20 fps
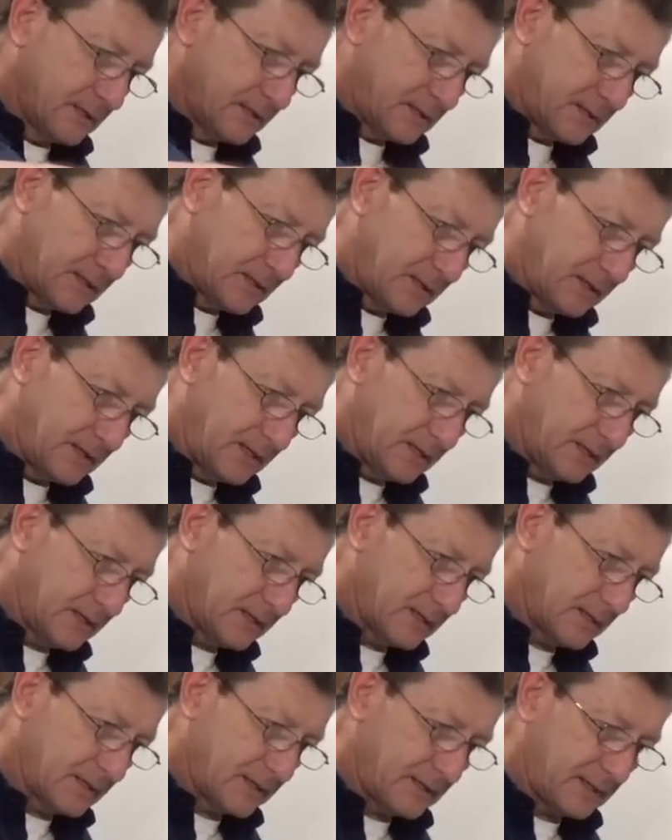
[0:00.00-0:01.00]
all
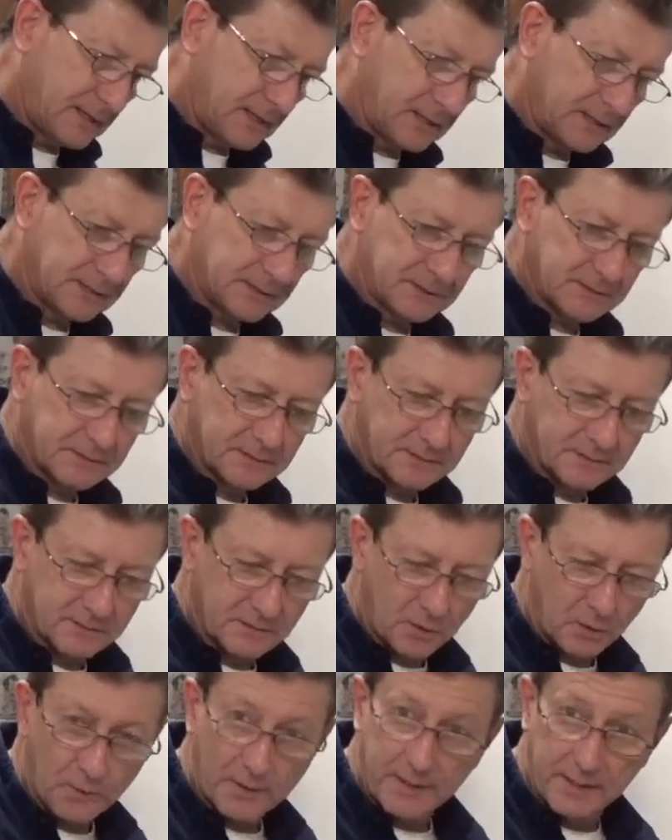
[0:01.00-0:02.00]
right, and
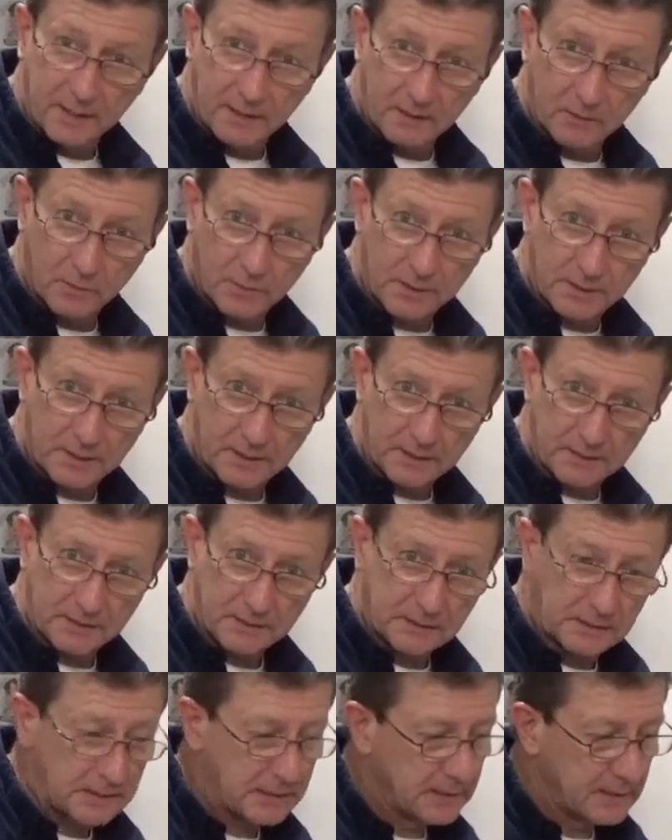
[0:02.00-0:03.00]
go here with it,
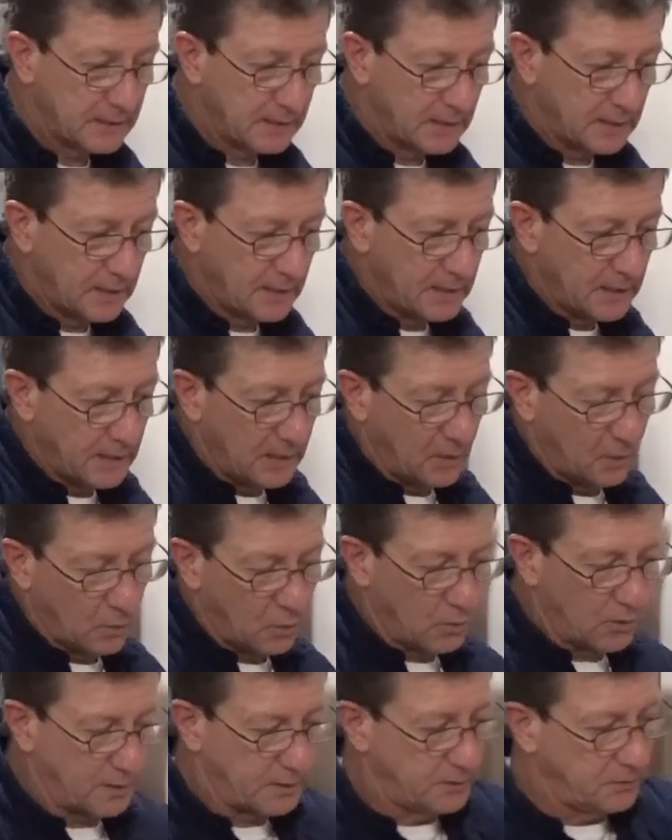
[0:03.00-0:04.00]

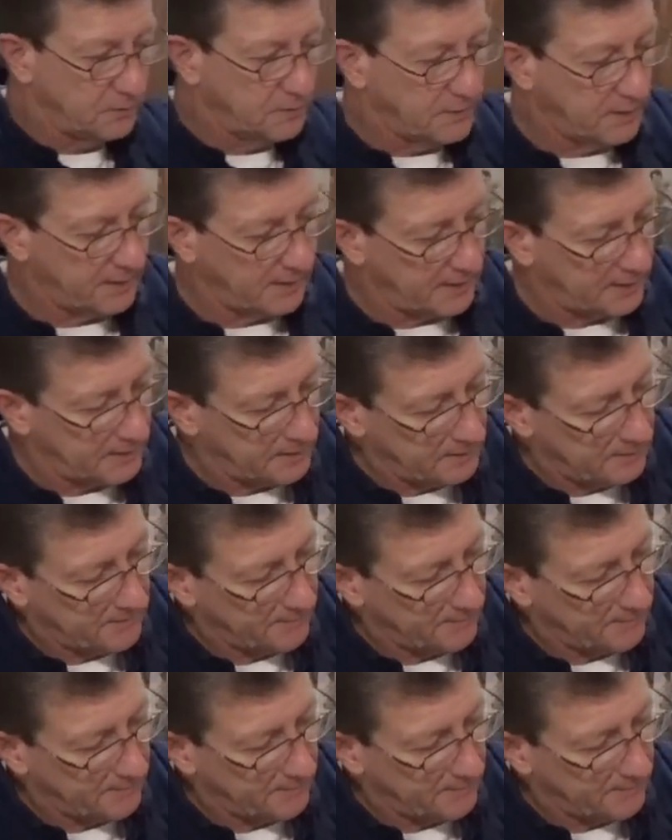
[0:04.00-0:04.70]
or you can